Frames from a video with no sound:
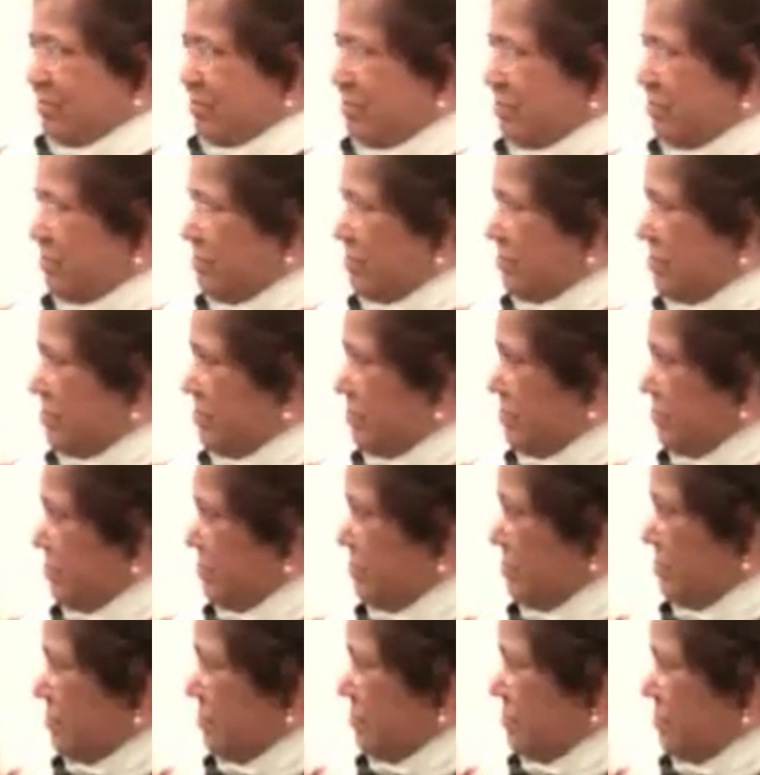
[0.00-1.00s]

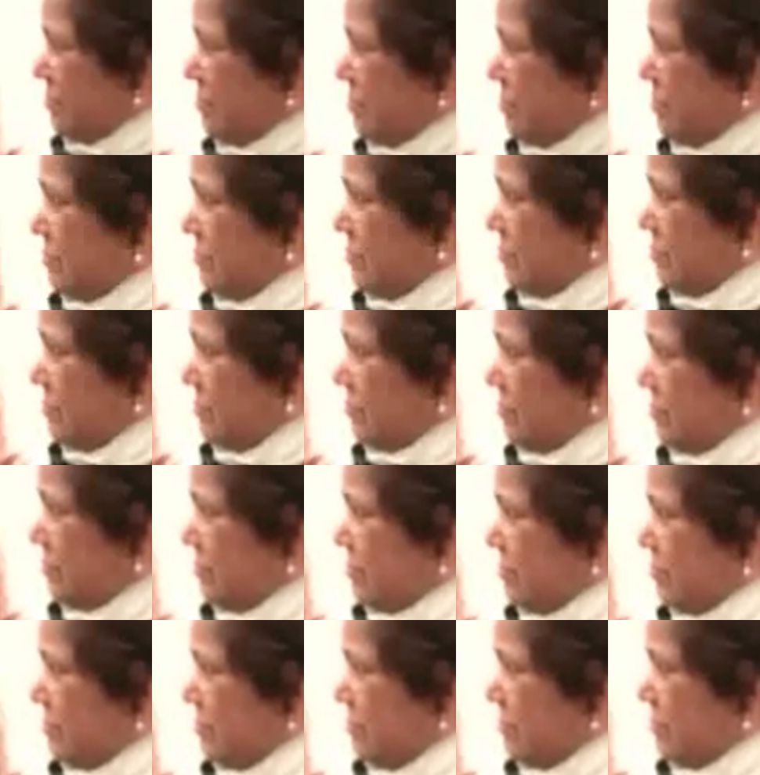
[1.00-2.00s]

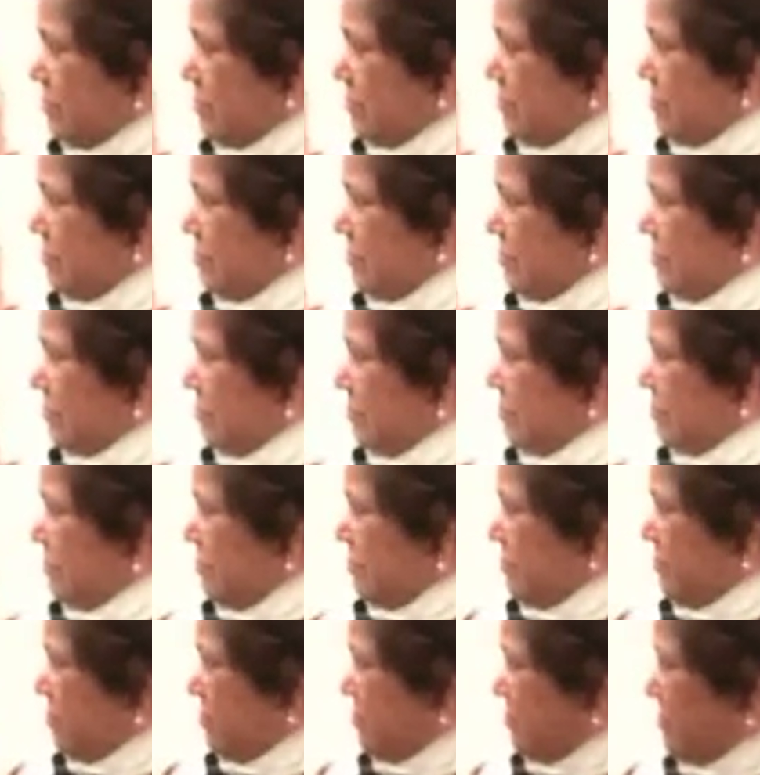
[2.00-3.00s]

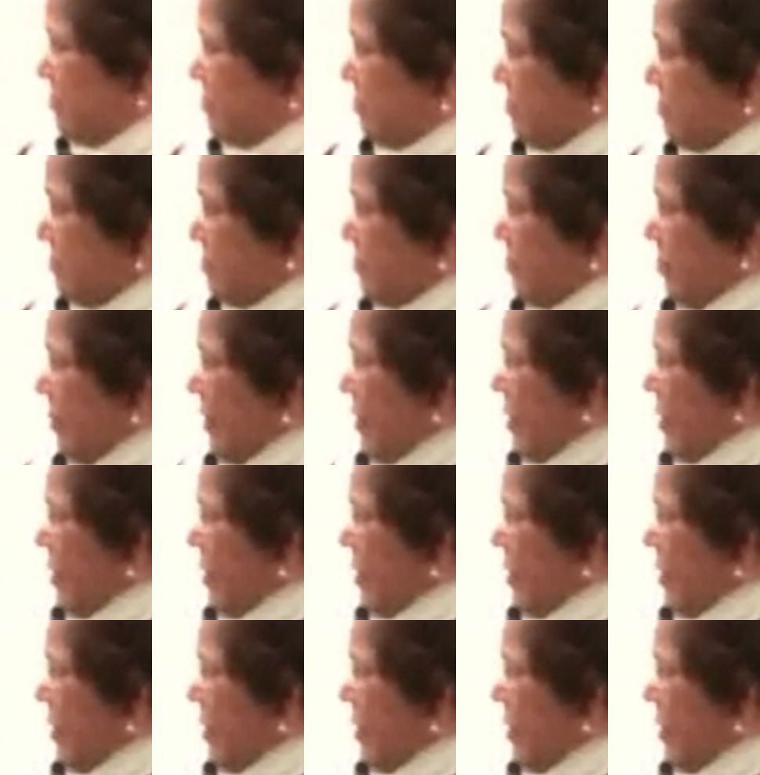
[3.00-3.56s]
(not speaking)